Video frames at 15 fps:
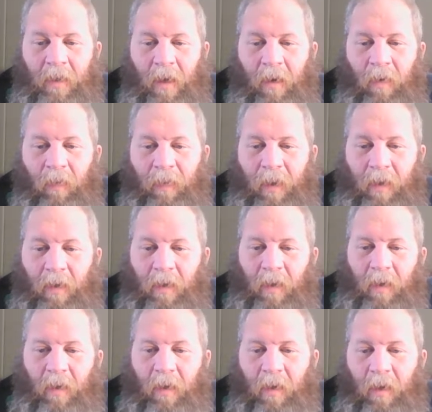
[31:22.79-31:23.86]
I hope that
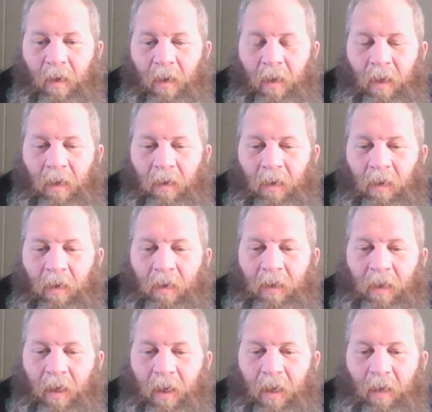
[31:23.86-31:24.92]
it looks
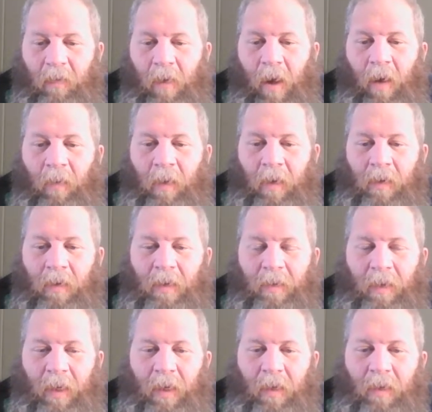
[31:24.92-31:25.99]
like you might have been
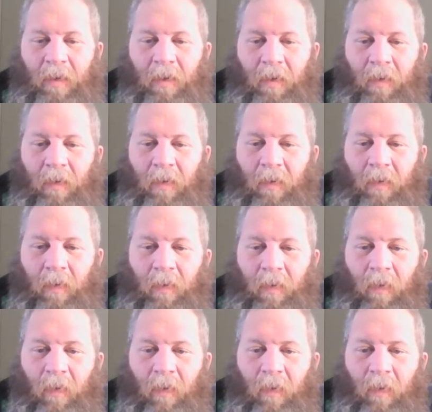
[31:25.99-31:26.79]
speaking to